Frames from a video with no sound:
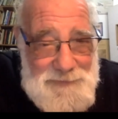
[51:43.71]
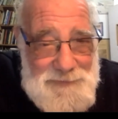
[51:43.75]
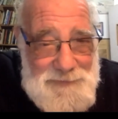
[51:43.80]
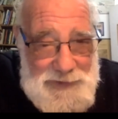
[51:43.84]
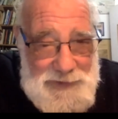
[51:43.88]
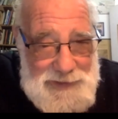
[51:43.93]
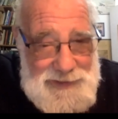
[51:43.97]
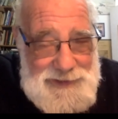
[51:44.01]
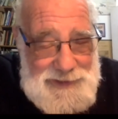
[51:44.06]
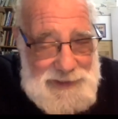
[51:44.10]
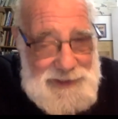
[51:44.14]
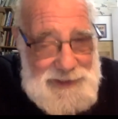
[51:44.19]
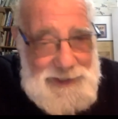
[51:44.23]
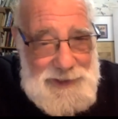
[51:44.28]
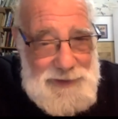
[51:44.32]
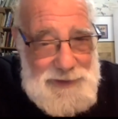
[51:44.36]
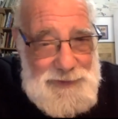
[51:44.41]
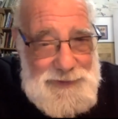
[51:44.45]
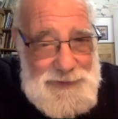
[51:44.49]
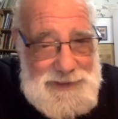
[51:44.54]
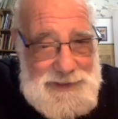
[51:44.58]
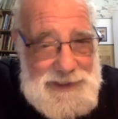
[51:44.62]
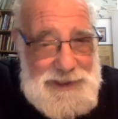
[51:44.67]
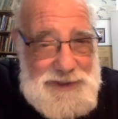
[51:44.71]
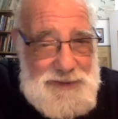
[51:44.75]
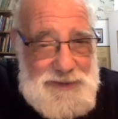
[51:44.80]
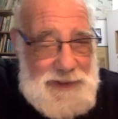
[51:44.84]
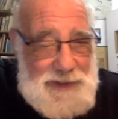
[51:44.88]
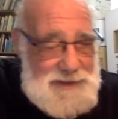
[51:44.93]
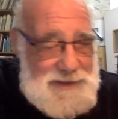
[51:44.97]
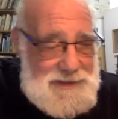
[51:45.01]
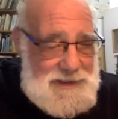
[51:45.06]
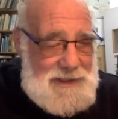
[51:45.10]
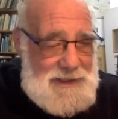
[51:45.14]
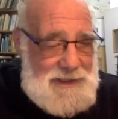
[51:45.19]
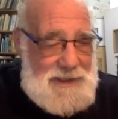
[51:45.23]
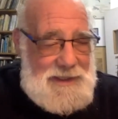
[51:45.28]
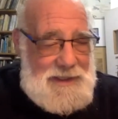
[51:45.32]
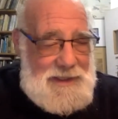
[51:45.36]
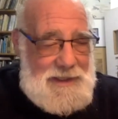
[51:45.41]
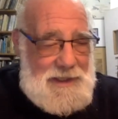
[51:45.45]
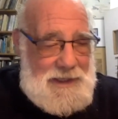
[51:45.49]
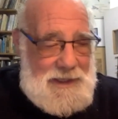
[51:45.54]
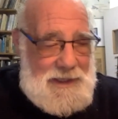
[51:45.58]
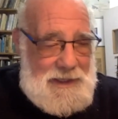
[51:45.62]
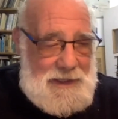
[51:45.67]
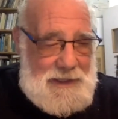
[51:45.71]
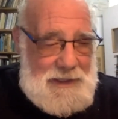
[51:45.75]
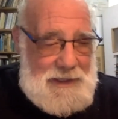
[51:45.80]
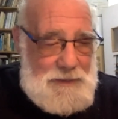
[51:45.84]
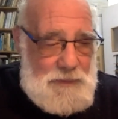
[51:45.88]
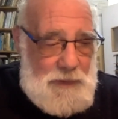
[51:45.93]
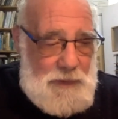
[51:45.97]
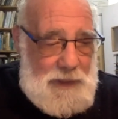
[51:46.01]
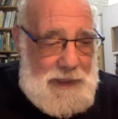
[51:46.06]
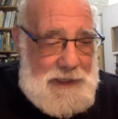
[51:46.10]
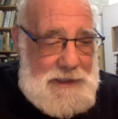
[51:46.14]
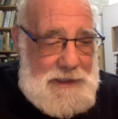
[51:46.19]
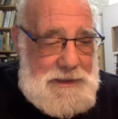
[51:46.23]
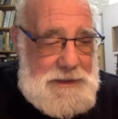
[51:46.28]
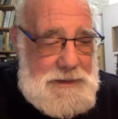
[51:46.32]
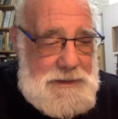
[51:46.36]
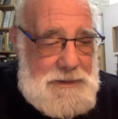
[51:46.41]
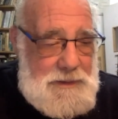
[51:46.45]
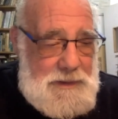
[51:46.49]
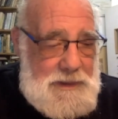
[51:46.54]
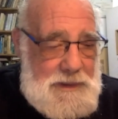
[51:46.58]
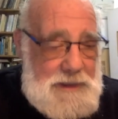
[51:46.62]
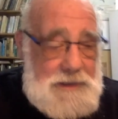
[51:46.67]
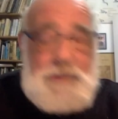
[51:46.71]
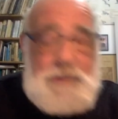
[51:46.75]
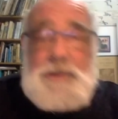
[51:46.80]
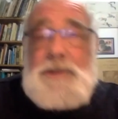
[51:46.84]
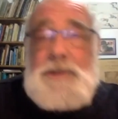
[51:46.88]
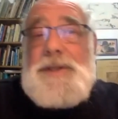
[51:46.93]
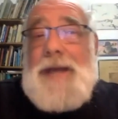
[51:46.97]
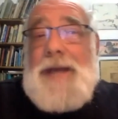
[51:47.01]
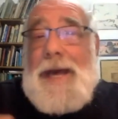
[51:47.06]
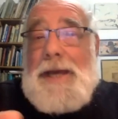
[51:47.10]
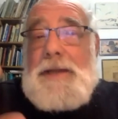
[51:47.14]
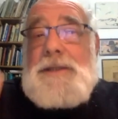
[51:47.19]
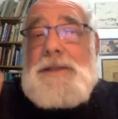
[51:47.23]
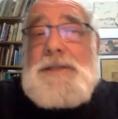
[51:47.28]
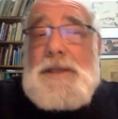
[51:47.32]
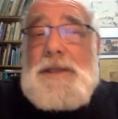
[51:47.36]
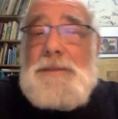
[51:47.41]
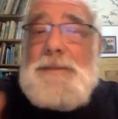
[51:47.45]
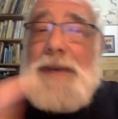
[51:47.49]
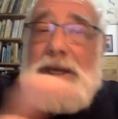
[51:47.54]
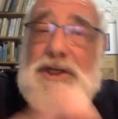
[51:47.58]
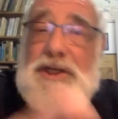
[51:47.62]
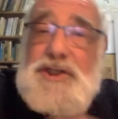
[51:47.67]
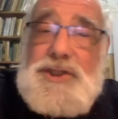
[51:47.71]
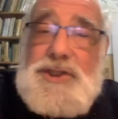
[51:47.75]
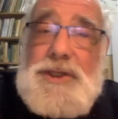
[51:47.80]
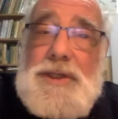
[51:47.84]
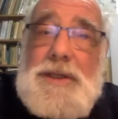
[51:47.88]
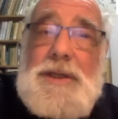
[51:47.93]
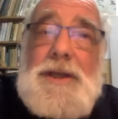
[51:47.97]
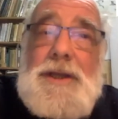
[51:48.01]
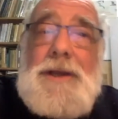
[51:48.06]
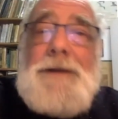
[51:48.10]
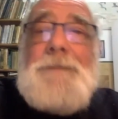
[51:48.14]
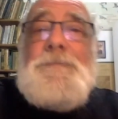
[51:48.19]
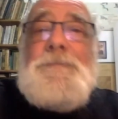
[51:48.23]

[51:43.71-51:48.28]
is, you know, is interested in relations with Israel, not to mention